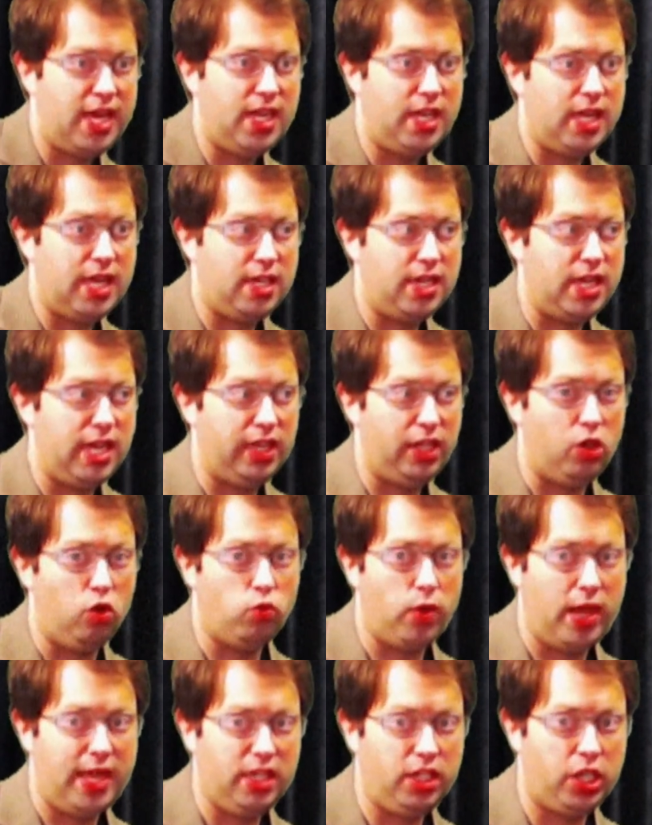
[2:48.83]
and yellow
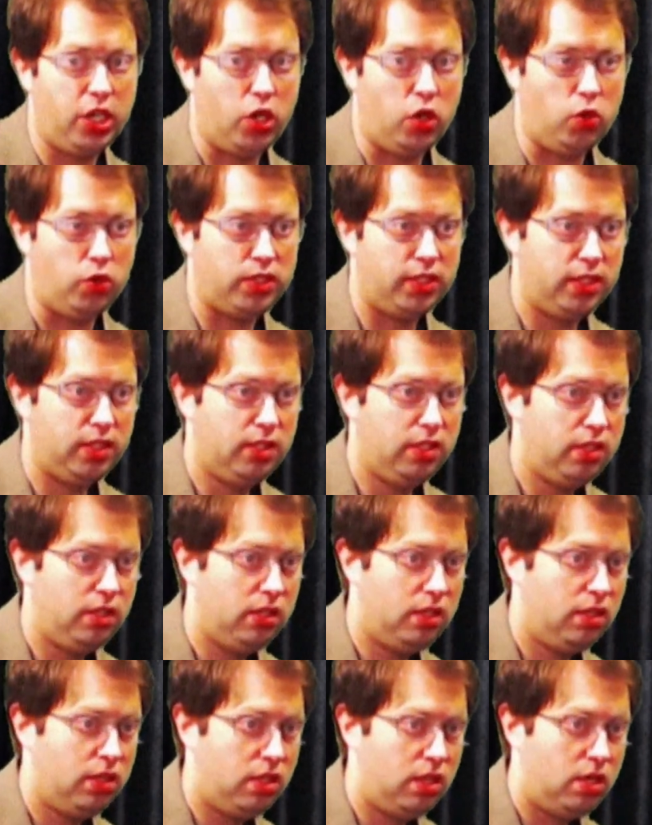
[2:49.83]
raincoat,
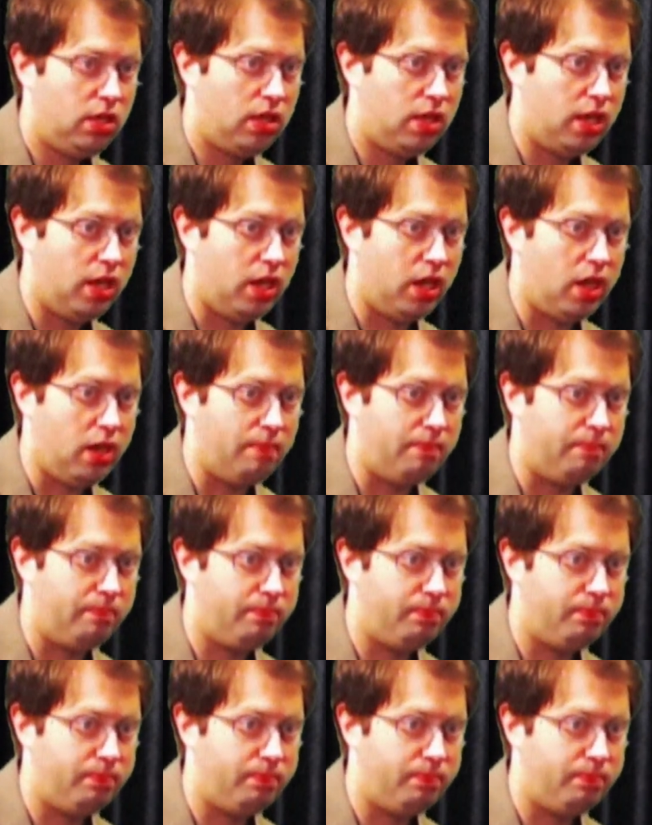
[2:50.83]
um,